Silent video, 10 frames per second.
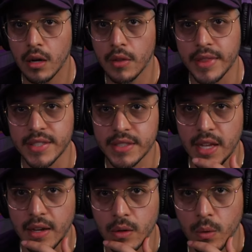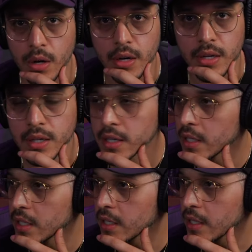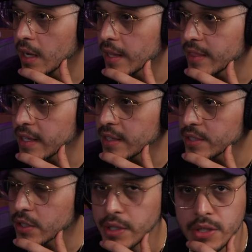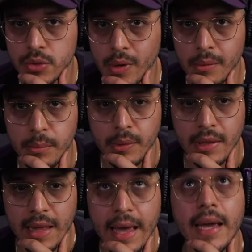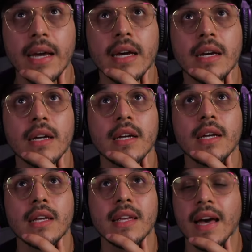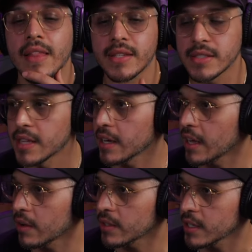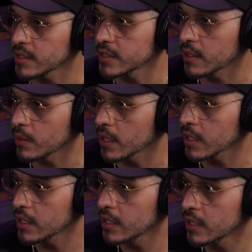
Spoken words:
This is not going to work. I think the screen just went blank. Yeah, this is not, I don't think this is going to work.